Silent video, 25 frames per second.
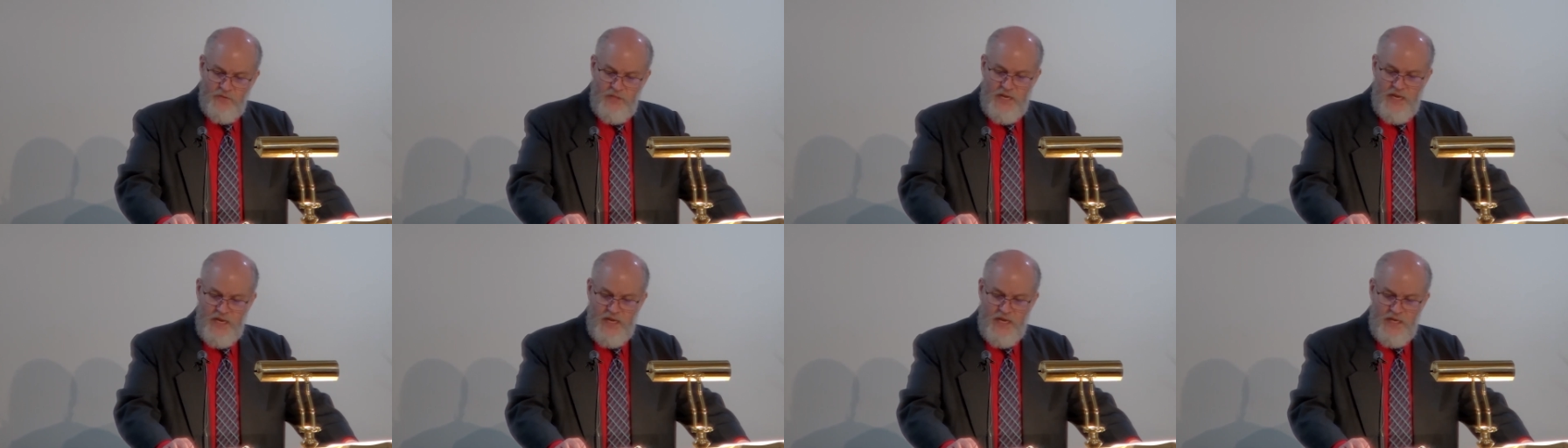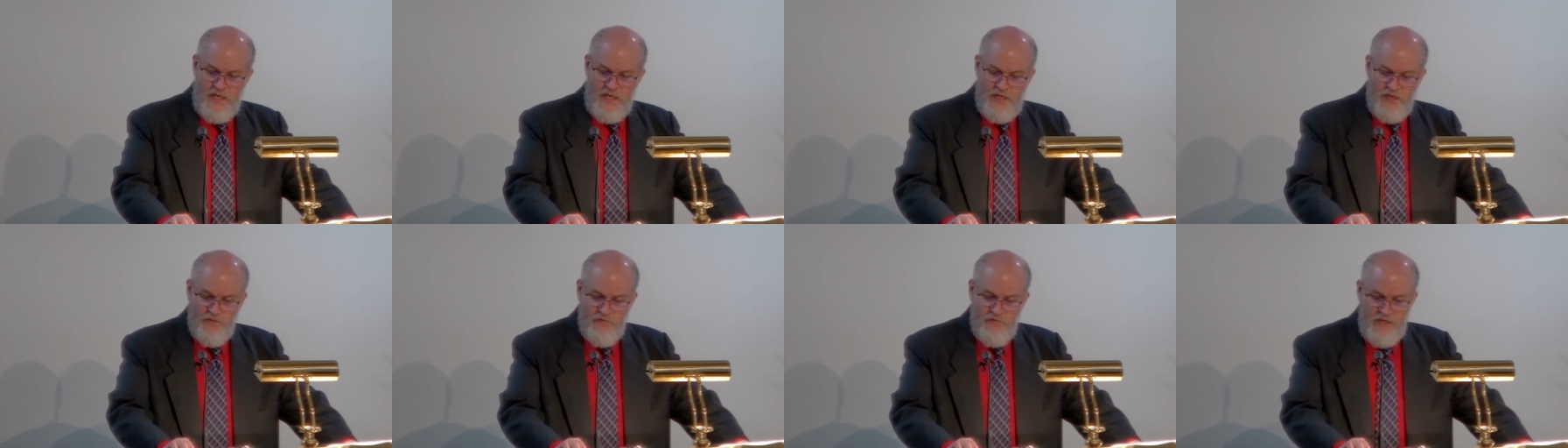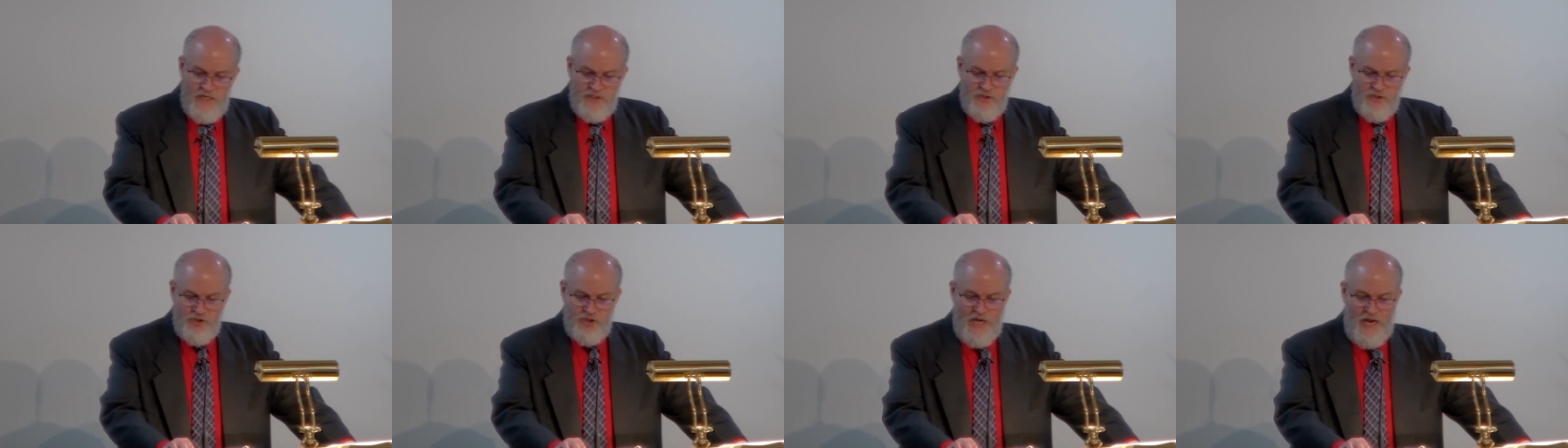The end of
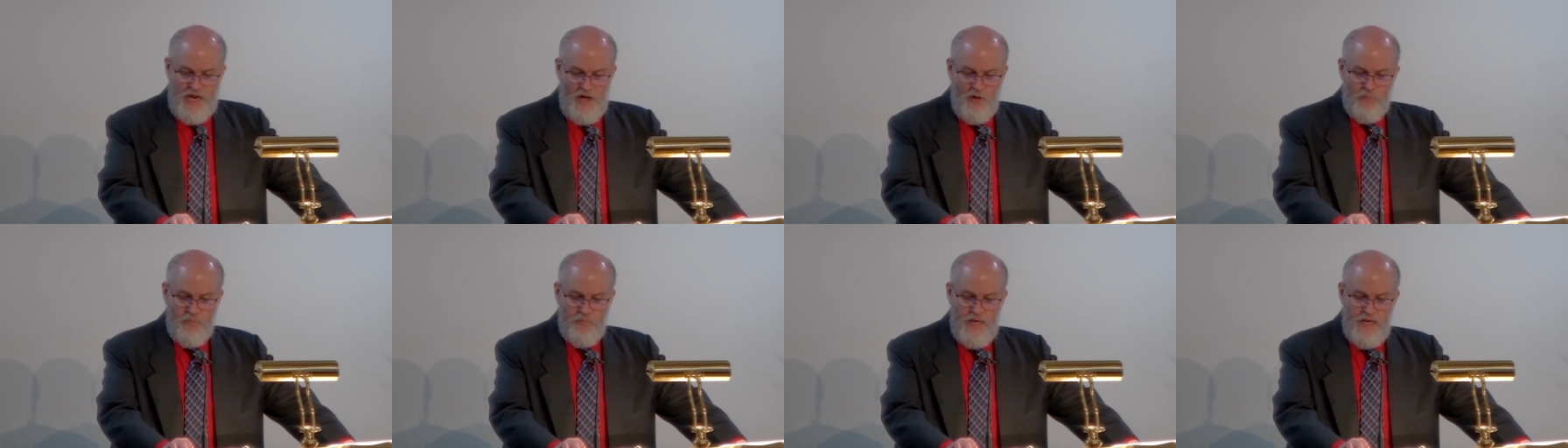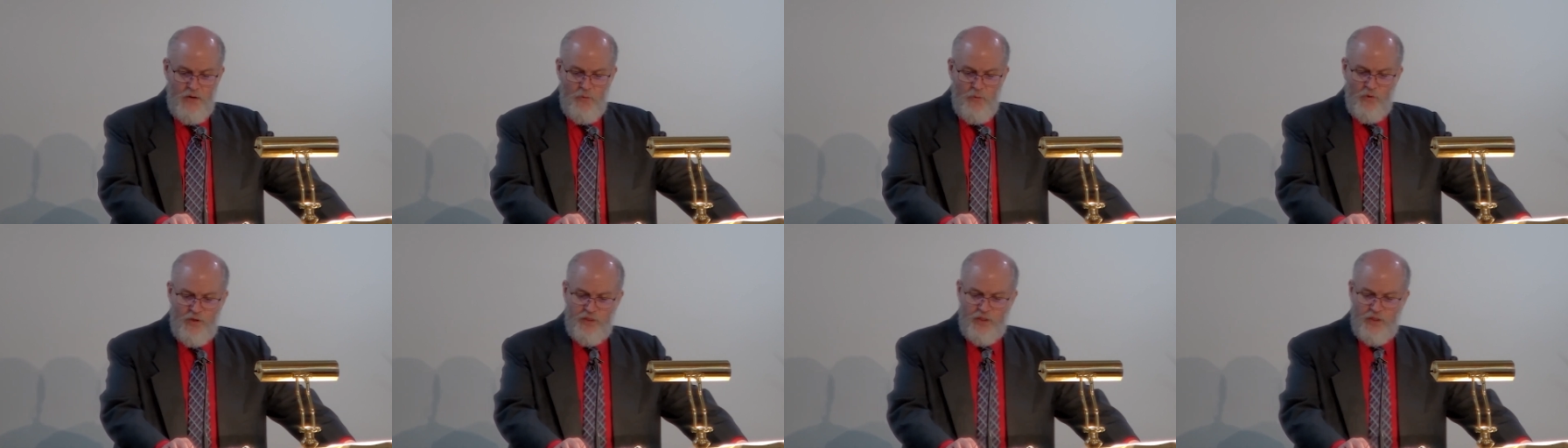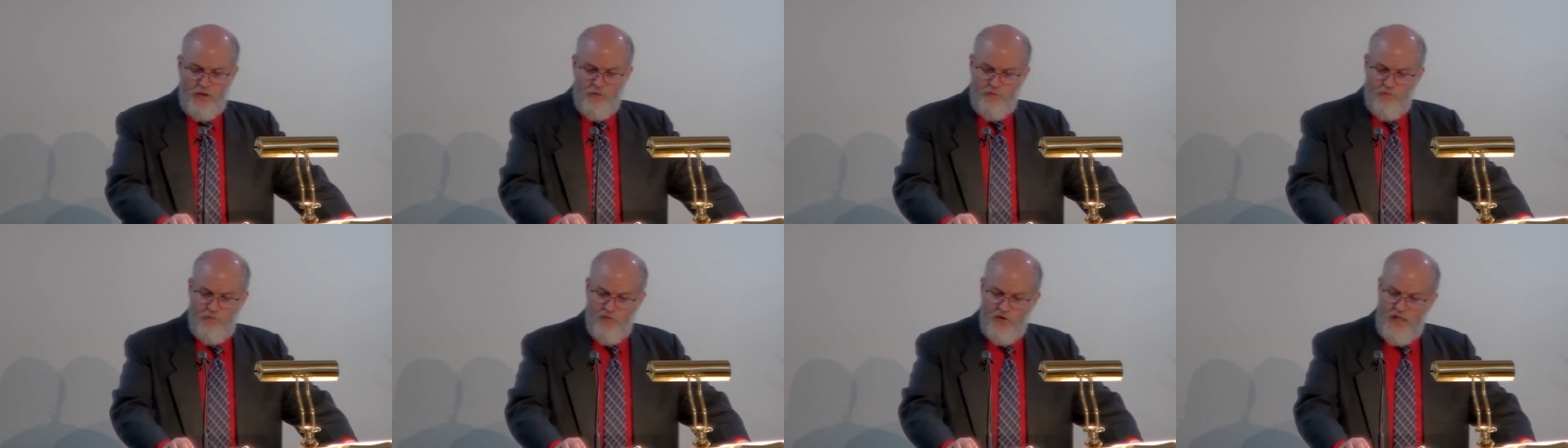it shall be with
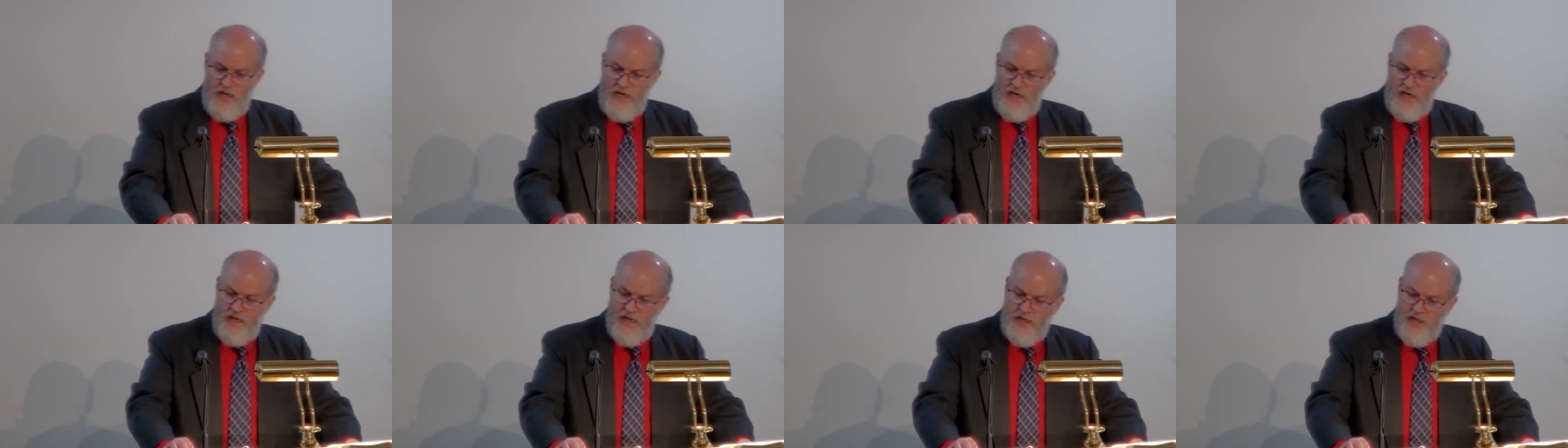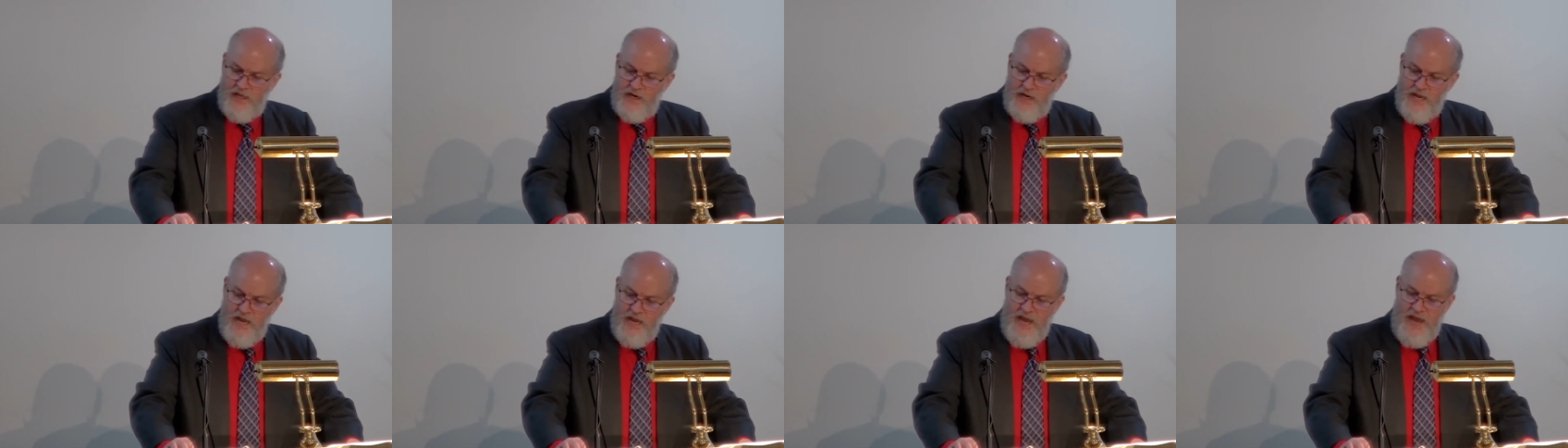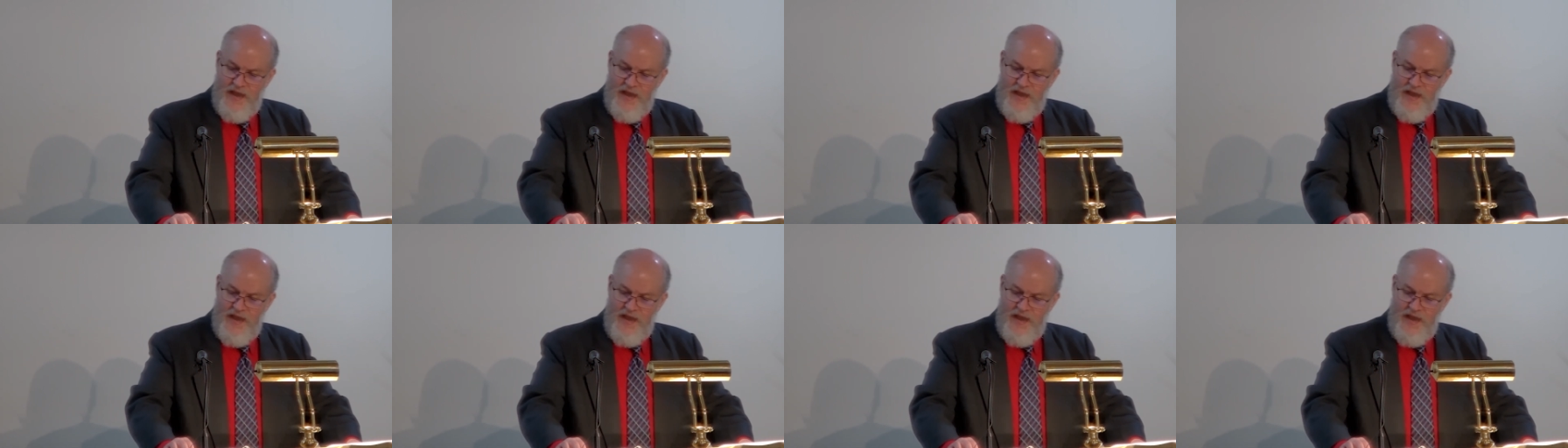a flood.